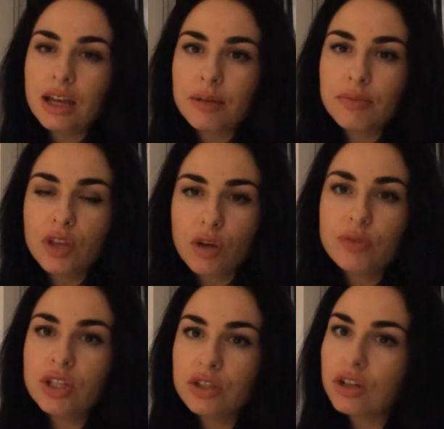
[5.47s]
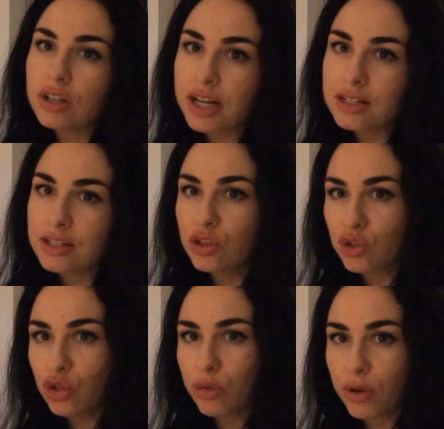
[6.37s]
The object and talk cards in the
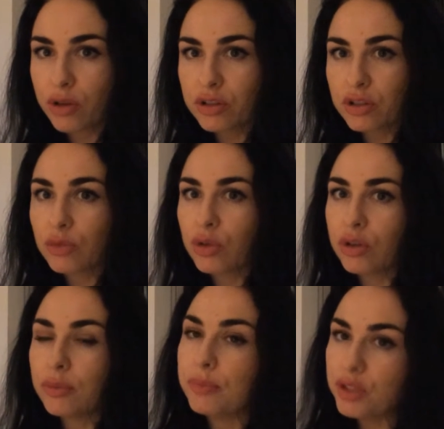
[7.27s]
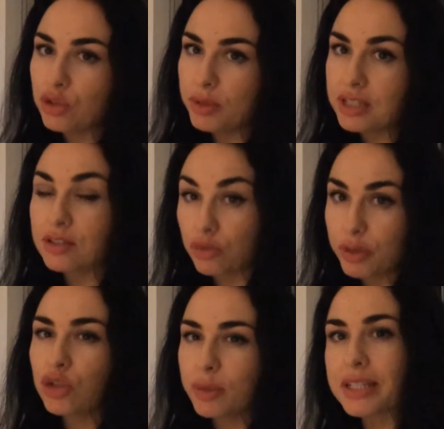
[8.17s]
junior box are more picture based, so
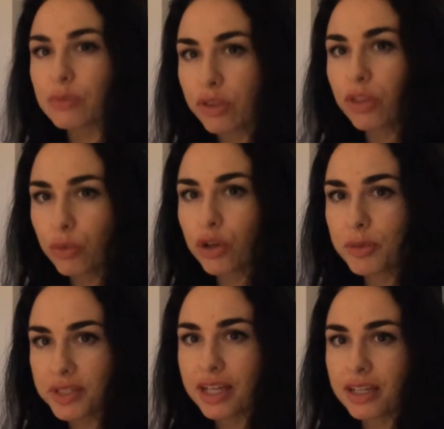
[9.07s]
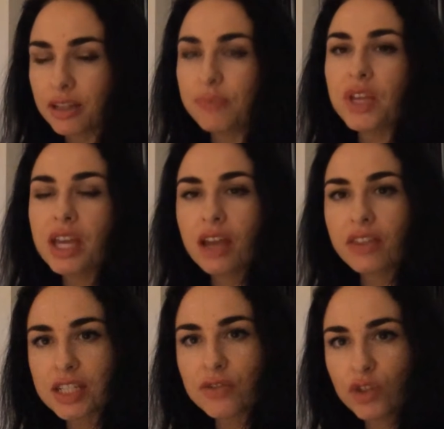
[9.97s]
picture based with the word beside them,
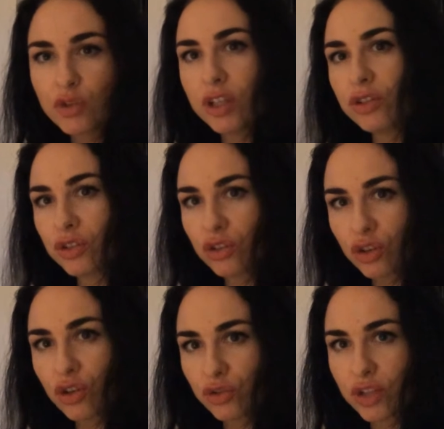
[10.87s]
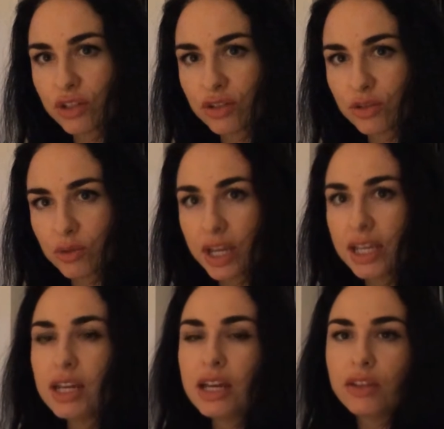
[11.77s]
and that's for the readers and the non-readers.
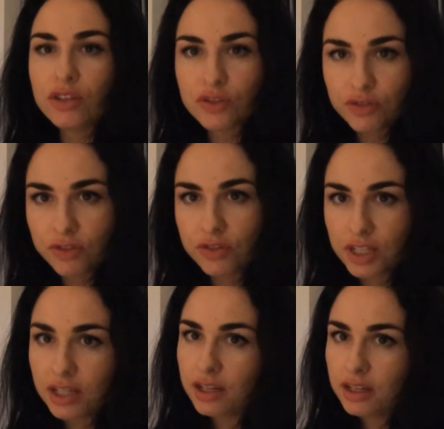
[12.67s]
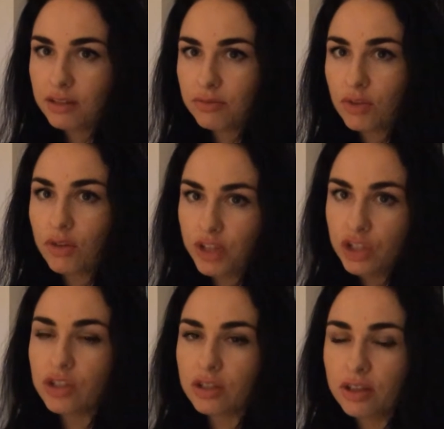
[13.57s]
Okay, there's 50 of
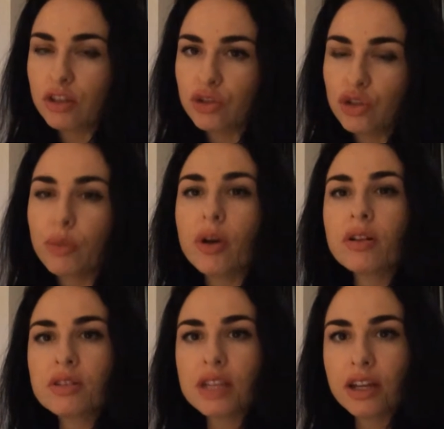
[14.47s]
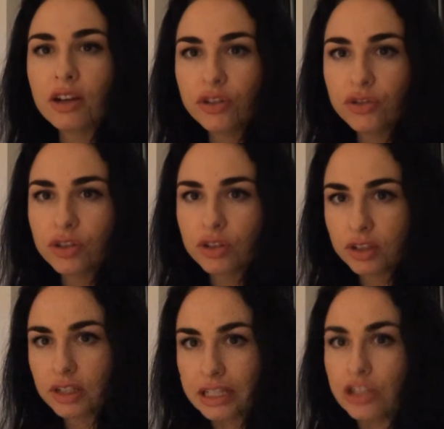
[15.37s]
each in the junior box and 100
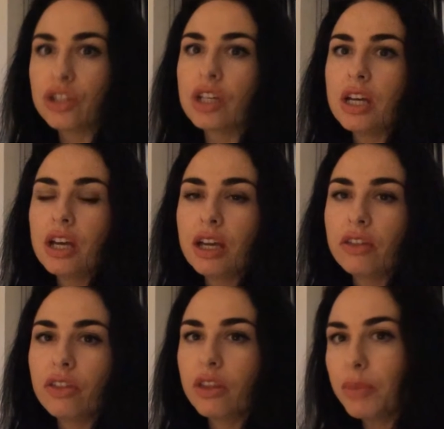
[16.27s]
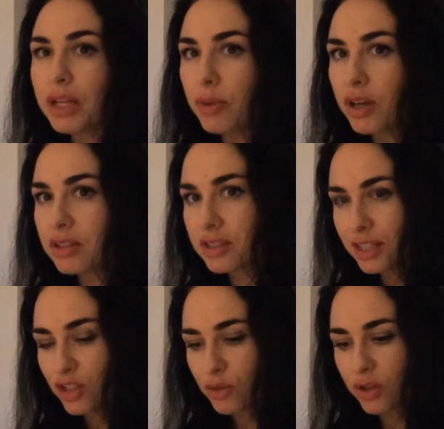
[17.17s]
in each in the middle box and
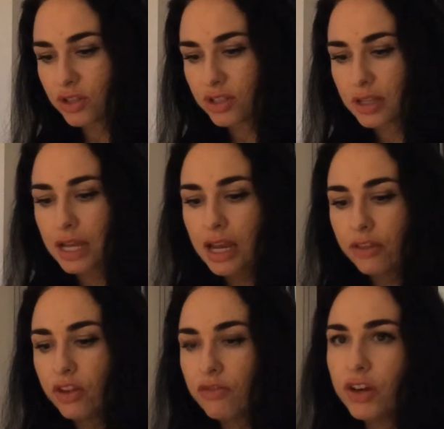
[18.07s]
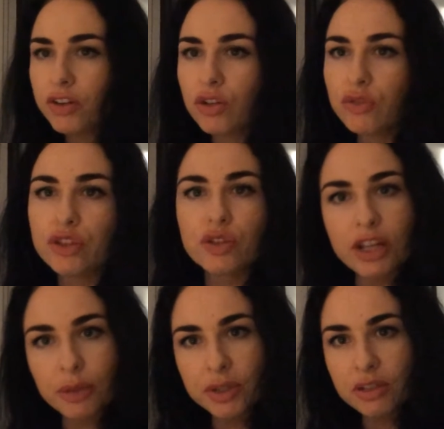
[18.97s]
senior boxes. They're very good for
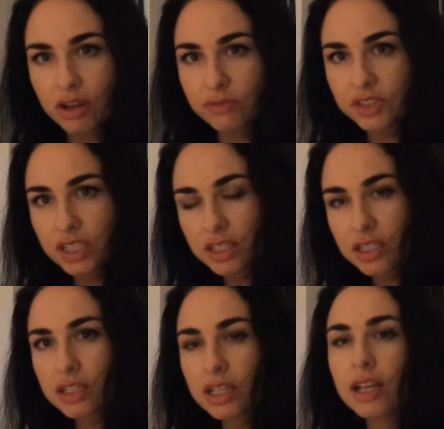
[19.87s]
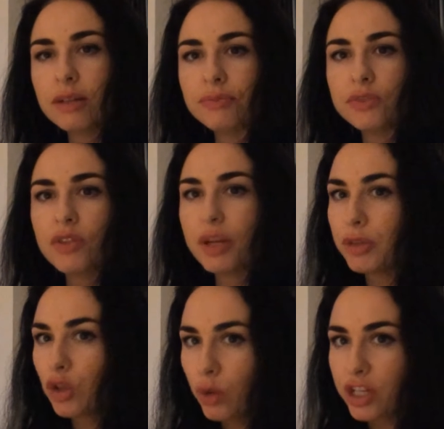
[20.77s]
developing confidence,
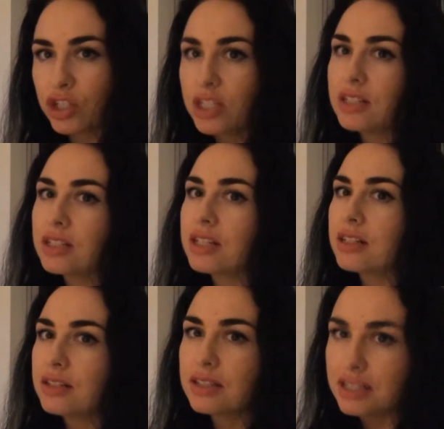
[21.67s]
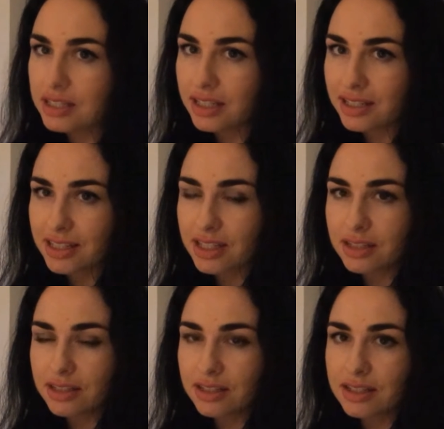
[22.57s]
developing the questioning skills, listening
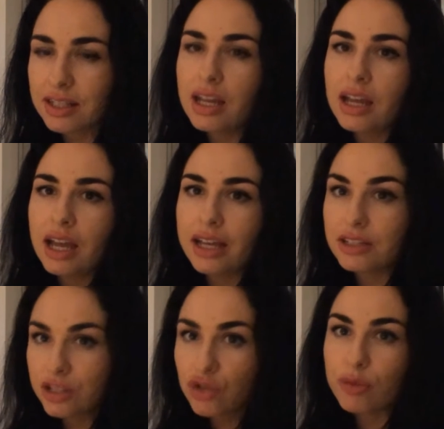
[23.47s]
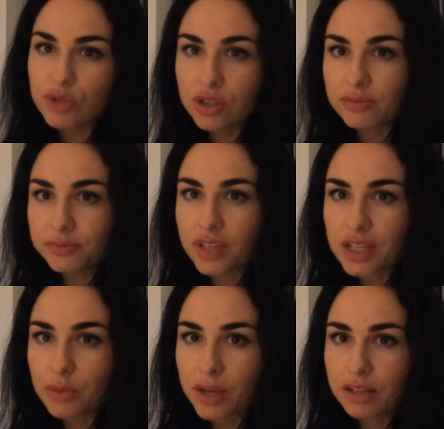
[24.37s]
skills, and description
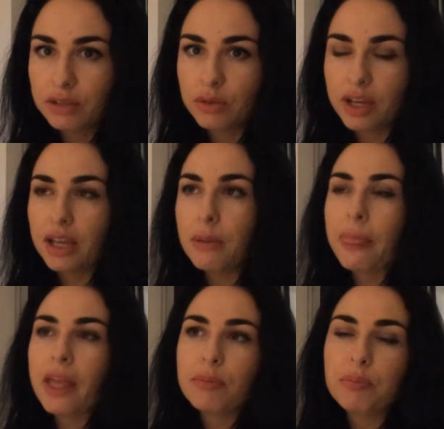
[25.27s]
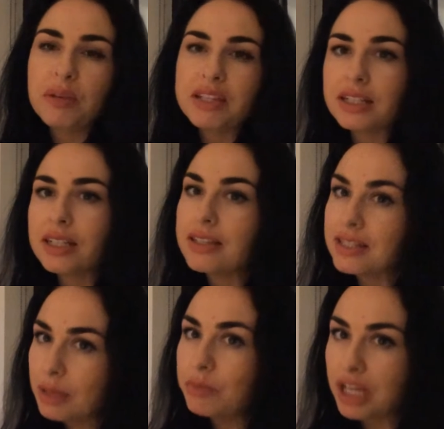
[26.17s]
as well. Okay, basically the
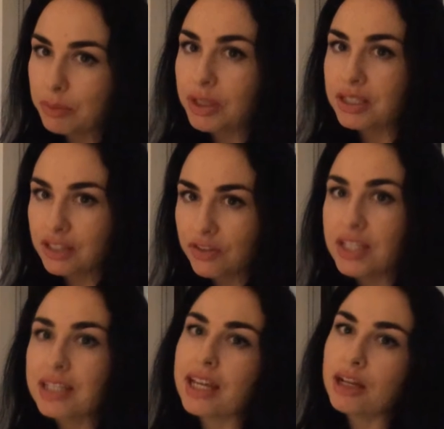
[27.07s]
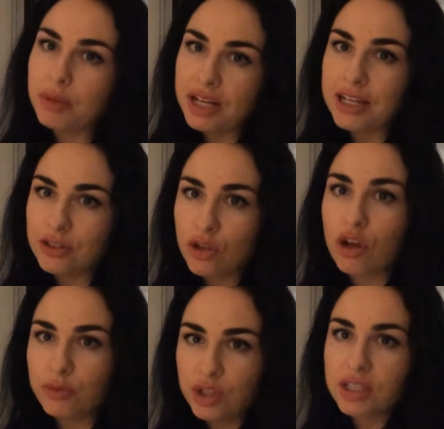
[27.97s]
same type of activities can apply to the
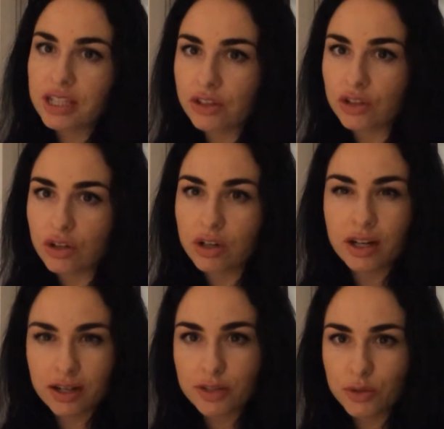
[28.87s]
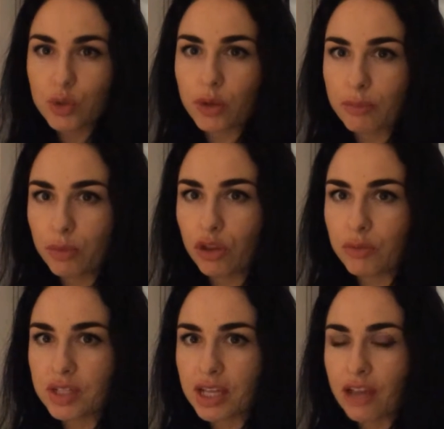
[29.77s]
objects and the talk cards, which is why I'm putting
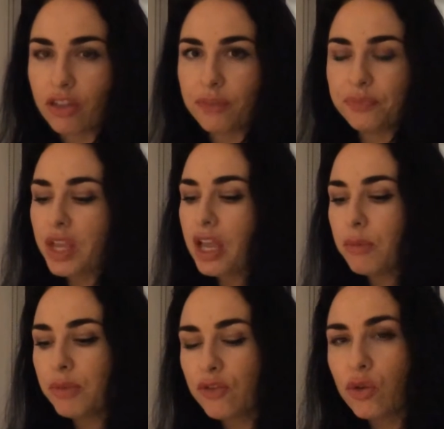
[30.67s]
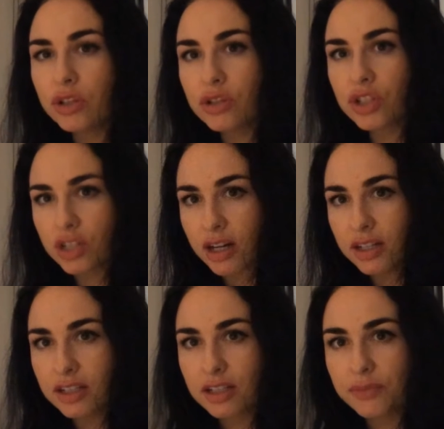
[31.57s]
them together. Before you
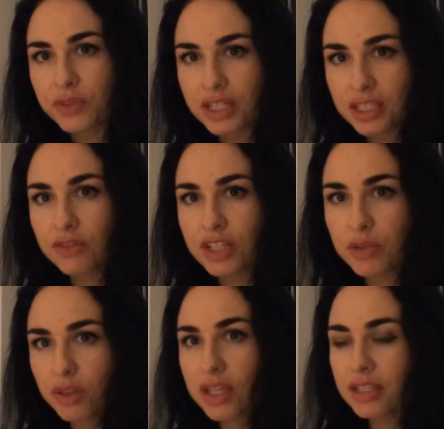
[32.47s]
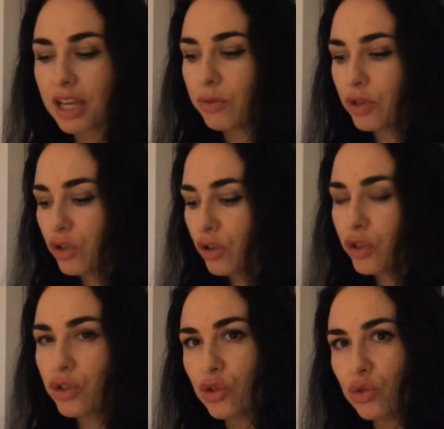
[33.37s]
start activities with these, I would
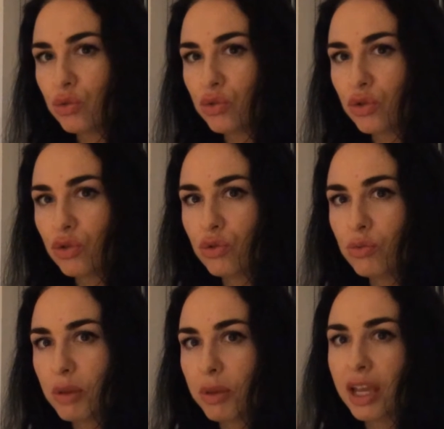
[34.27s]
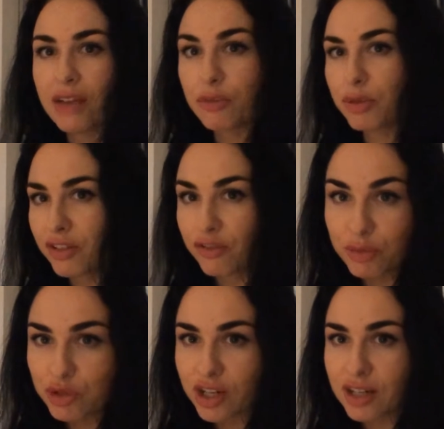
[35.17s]
encourage you to maybe have a
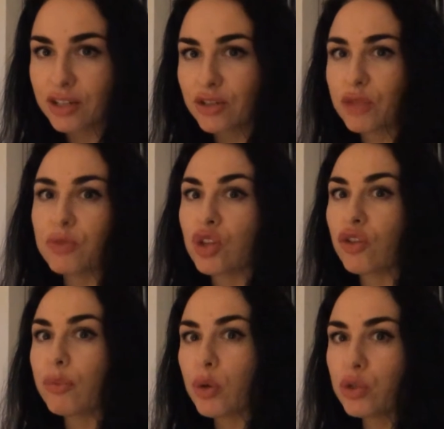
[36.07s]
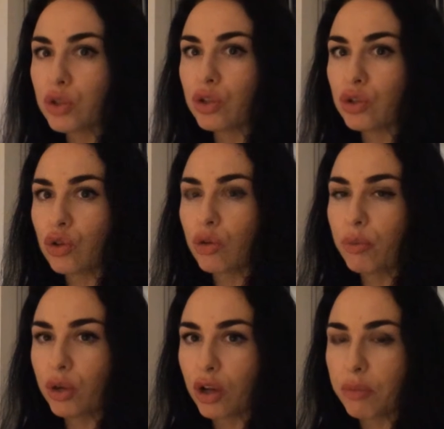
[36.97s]
flip chart or some sort of a poster that you can
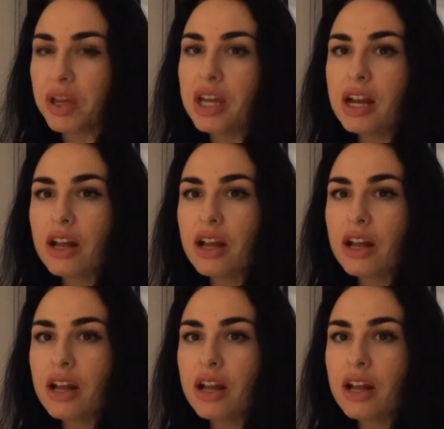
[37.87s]
put up